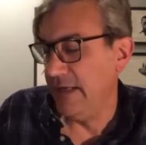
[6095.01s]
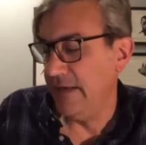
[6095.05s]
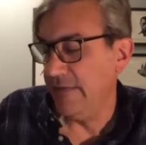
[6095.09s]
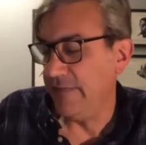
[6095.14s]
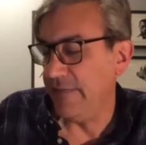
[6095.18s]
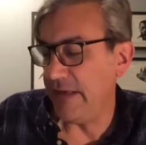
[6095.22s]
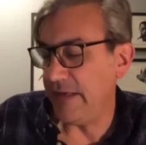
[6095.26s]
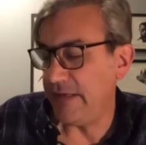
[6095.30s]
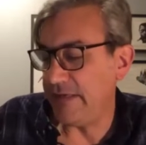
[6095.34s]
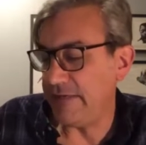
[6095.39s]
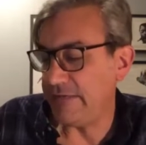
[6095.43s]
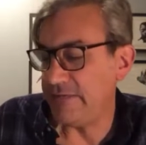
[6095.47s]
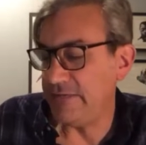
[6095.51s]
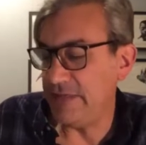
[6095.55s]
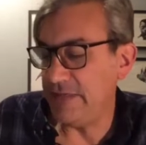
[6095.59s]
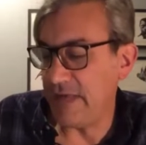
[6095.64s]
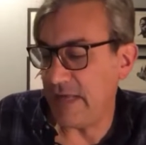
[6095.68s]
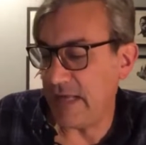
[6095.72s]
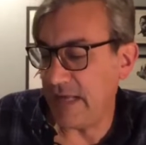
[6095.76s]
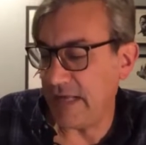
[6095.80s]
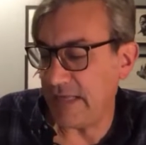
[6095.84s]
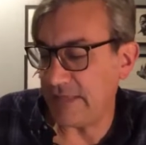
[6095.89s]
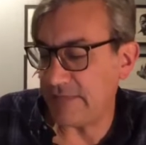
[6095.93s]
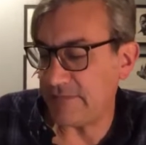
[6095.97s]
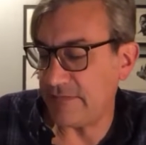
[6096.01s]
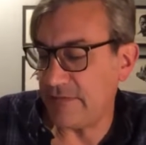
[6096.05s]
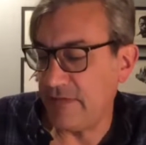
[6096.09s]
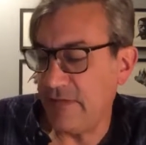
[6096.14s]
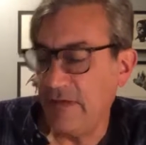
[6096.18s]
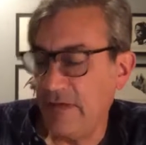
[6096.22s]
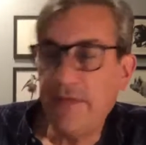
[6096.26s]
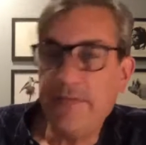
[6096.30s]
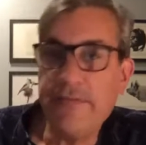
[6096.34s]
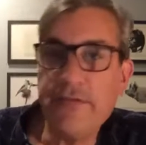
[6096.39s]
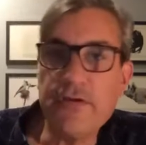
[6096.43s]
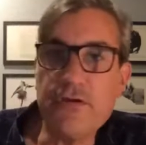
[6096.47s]
that is not
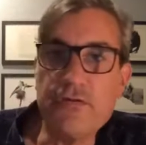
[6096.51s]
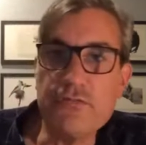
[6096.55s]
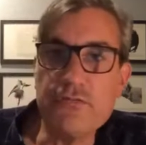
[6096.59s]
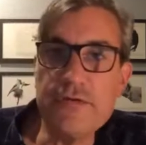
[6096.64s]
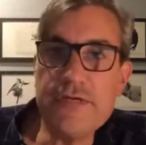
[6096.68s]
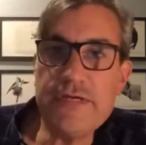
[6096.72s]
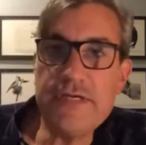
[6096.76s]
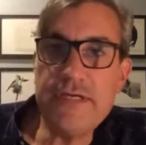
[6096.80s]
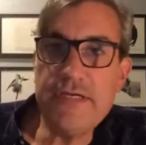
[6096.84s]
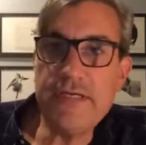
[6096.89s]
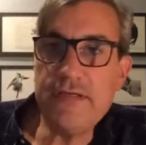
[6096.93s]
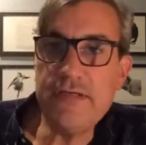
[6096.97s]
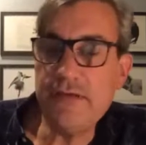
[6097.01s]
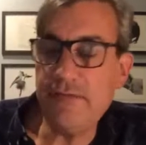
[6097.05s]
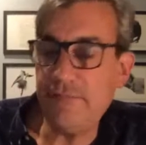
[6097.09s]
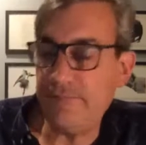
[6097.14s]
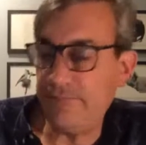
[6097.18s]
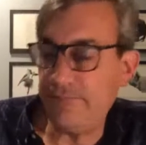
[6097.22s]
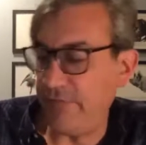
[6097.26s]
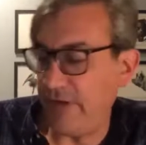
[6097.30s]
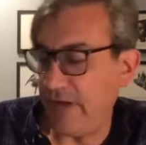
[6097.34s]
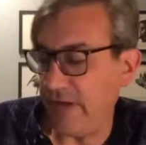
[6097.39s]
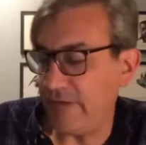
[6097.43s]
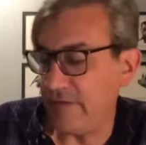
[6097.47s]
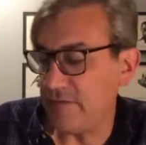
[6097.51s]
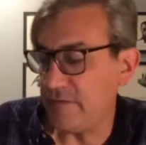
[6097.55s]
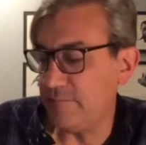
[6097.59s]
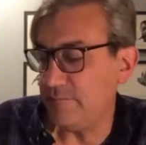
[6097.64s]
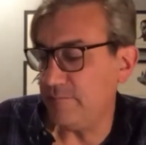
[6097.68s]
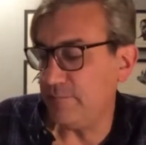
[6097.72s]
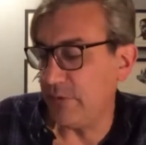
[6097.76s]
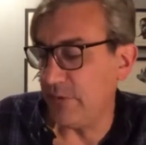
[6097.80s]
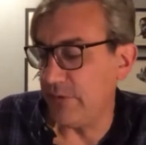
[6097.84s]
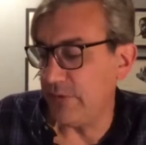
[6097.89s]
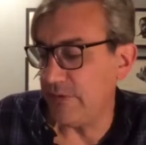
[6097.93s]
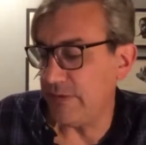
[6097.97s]
the green fire
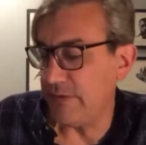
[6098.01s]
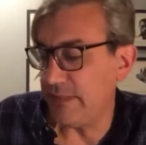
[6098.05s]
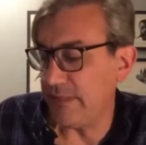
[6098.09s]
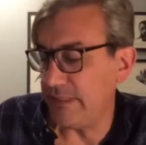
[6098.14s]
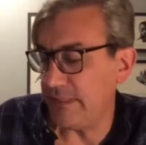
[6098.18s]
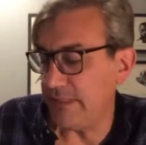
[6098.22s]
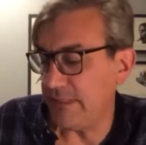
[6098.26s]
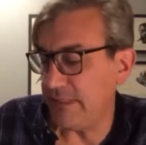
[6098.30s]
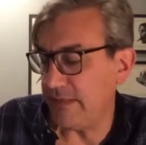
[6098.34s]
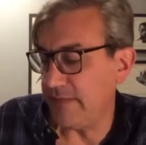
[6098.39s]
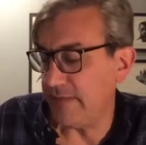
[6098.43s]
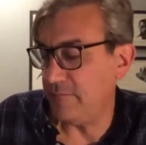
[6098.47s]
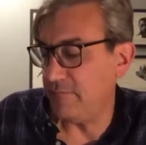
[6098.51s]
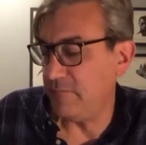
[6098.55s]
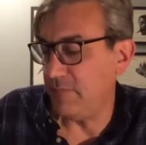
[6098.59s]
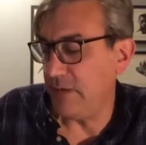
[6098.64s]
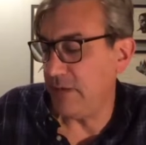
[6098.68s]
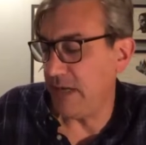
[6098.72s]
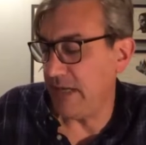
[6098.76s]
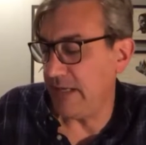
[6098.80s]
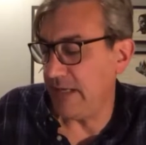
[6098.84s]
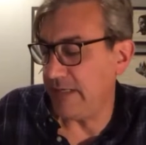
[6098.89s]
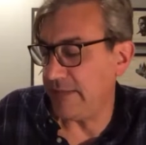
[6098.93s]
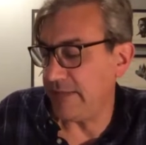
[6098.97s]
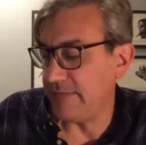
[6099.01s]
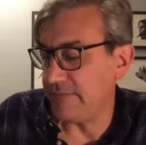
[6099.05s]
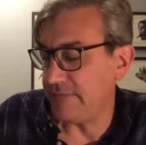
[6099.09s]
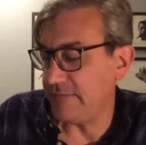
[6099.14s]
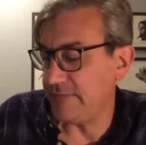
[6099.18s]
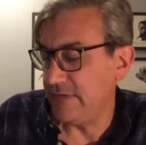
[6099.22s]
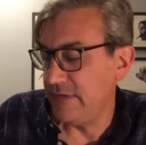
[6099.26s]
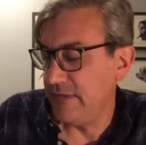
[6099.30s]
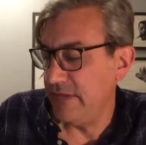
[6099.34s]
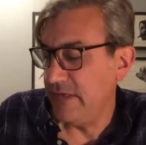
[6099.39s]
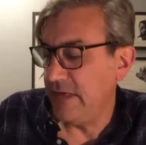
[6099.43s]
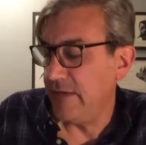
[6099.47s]
burning in the
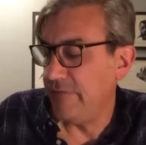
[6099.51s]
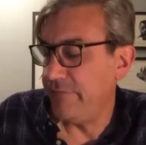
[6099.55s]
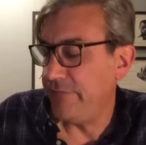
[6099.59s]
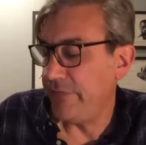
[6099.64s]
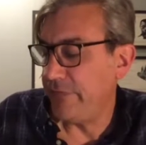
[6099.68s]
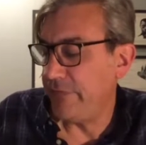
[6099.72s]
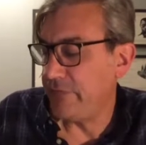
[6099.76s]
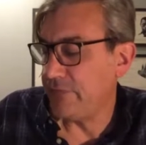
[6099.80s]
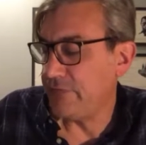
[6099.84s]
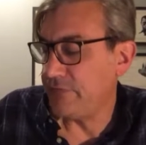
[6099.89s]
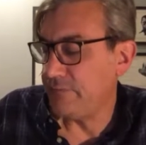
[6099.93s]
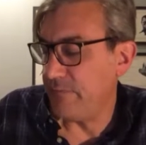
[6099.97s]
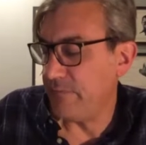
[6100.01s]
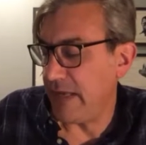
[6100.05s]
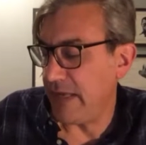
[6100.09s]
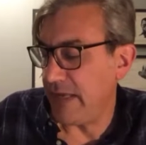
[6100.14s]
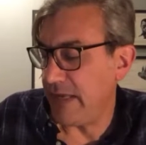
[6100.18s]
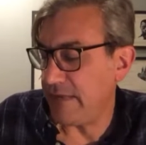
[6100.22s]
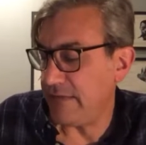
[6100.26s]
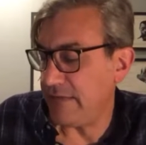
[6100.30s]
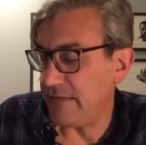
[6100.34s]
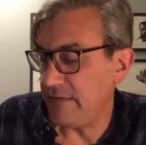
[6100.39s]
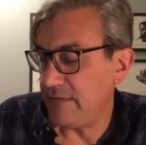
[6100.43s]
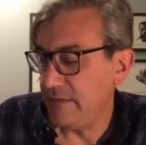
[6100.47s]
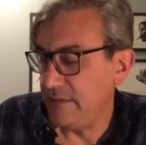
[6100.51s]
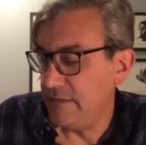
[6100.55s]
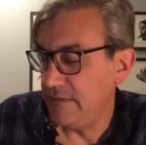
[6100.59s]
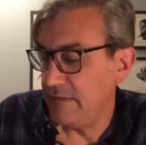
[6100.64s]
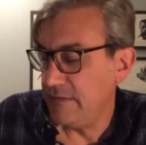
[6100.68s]
minds of those men